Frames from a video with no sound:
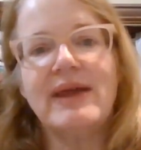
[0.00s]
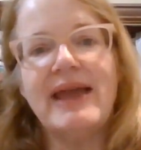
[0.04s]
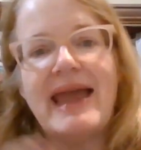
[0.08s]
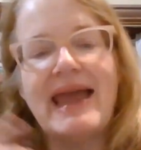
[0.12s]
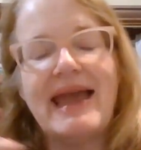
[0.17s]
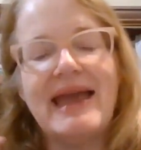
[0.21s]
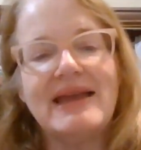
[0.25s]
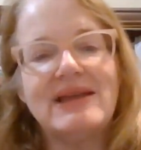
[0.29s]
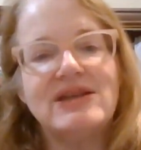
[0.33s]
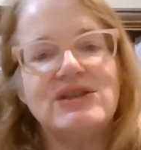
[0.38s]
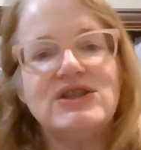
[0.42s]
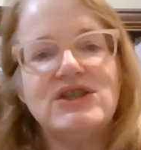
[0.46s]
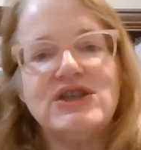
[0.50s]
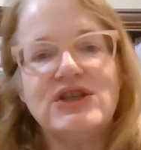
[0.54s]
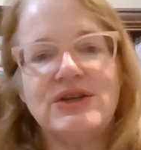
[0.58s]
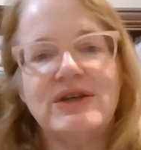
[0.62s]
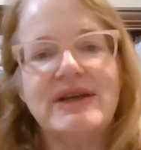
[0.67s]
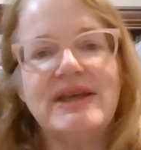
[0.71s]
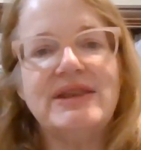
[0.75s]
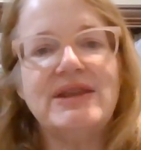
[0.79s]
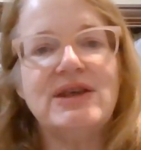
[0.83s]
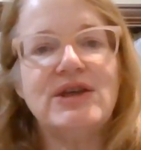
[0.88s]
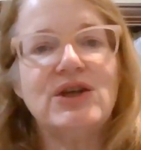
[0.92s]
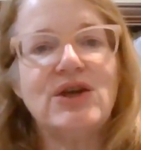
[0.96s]
and to
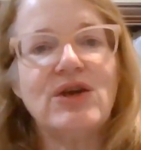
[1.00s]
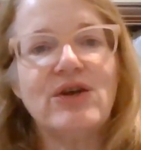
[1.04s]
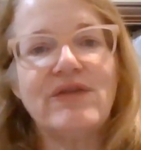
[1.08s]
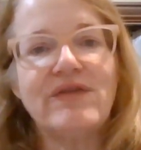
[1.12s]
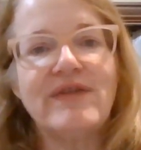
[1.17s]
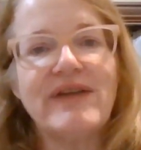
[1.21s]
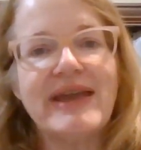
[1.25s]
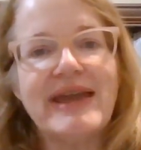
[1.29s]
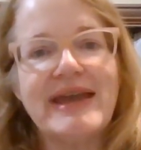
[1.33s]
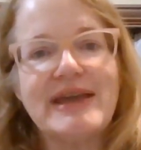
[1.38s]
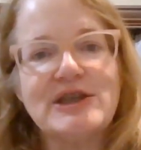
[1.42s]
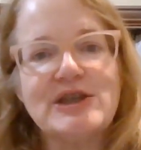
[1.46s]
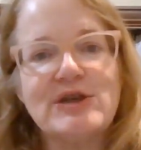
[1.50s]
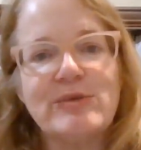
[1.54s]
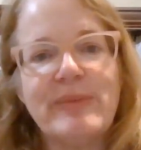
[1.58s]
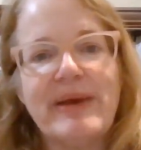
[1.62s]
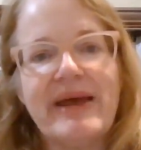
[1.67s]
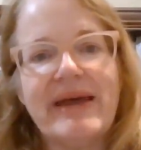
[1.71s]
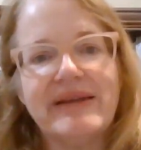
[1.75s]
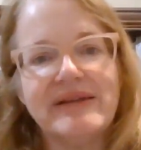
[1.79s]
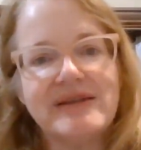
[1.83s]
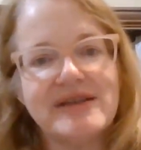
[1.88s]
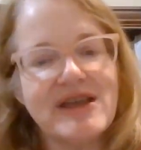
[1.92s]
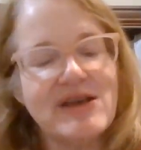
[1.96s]
hit the notification
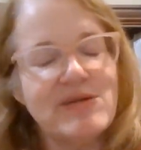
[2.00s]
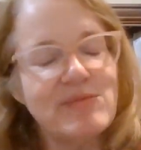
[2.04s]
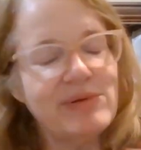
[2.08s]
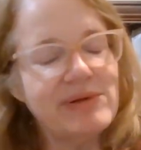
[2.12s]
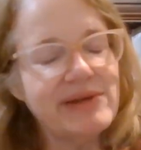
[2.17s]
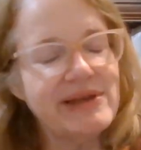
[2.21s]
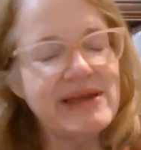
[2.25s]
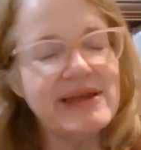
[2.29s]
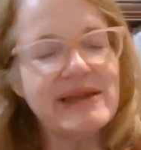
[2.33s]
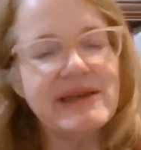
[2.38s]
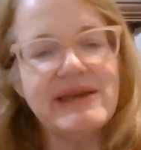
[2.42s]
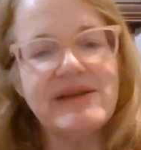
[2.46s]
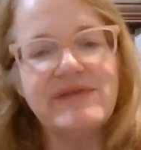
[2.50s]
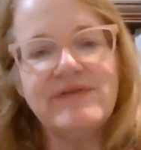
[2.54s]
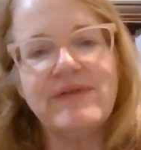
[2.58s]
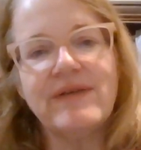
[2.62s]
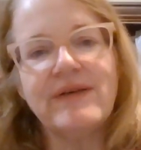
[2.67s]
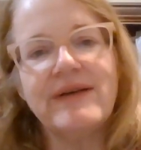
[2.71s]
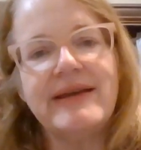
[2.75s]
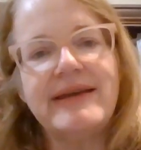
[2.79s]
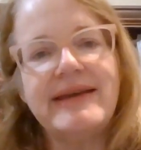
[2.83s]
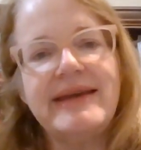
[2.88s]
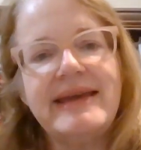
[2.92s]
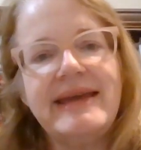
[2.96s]
bell. It's completely
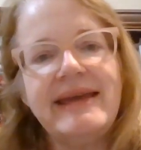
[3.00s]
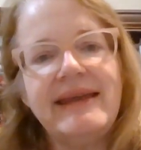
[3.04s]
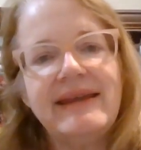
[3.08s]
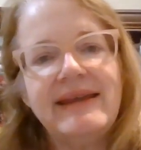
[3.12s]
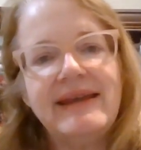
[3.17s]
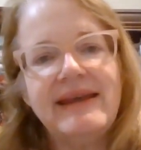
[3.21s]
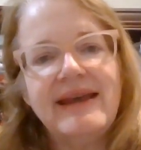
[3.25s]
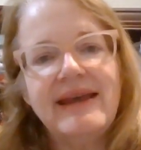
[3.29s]
free.